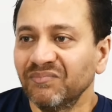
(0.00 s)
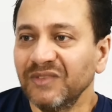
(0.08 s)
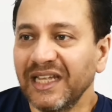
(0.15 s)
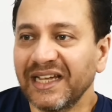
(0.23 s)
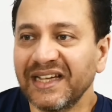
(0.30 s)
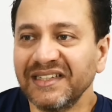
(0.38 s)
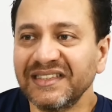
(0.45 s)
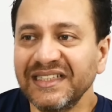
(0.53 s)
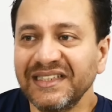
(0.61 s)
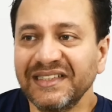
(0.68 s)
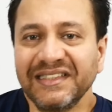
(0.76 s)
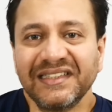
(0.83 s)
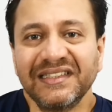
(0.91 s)
like I
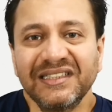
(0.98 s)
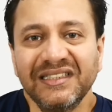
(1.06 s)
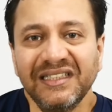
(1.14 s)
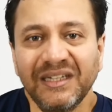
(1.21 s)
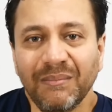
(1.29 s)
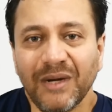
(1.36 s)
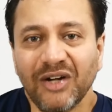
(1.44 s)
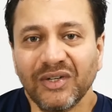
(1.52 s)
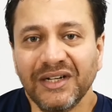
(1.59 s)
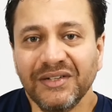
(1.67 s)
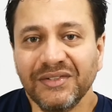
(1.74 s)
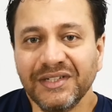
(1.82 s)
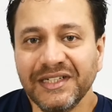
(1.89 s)
said, about
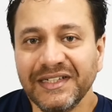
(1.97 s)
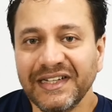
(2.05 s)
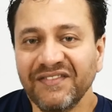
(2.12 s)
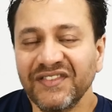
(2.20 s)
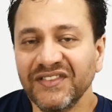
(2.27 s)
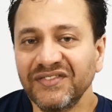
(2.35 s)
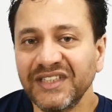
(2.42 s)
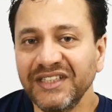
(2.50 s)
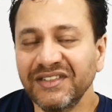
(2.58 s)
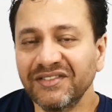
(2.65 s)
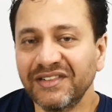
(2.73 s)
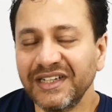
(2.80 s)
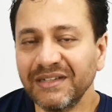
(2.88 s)

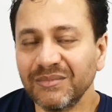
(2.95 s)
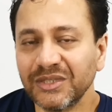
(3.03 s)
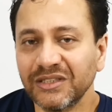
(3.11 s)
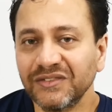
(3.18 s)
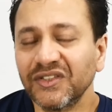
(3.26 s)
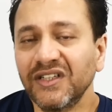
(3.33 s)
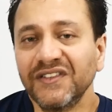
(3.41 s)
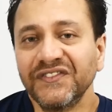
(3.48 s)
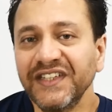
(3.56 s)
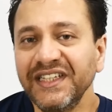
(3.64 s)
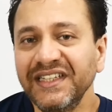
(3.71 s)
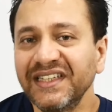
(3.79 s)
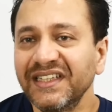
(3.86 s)
115 grams of
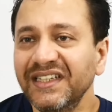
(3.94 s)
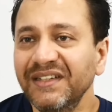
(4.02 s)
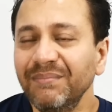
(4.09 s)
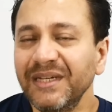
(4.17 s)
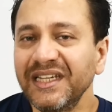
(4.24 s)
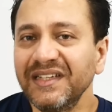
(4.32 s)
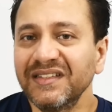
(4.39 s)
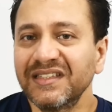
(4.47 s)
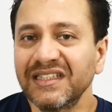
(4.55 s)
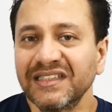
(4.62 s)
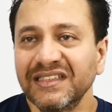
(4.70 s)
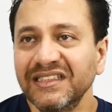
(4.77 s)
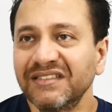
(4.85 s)
coffee beans,
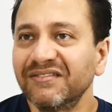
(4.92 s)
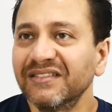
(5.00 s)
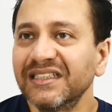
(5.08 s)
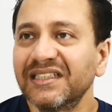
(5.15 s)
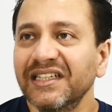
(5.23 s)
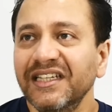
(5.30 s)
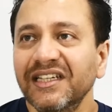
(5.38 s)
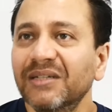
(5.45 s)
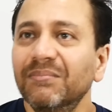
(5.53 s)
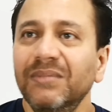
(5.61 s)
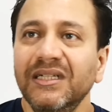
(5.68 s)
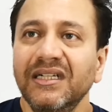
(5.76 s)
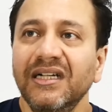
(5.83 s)
and it will take
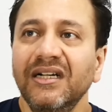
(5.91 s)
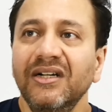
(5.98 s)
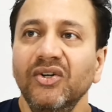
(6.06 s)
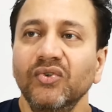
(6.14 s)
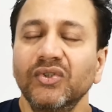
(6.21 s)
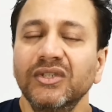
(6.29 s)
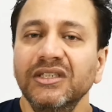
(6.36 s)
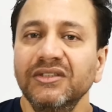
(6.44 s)
about